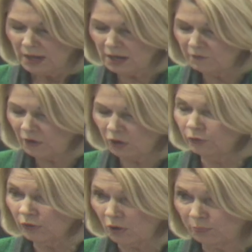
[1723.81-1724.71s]
of our
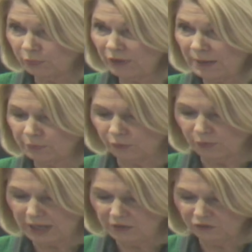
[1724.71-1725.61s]
thorough
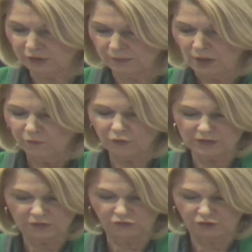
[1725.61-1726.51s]
preparation for
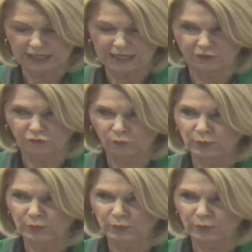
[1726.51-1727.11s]
this change.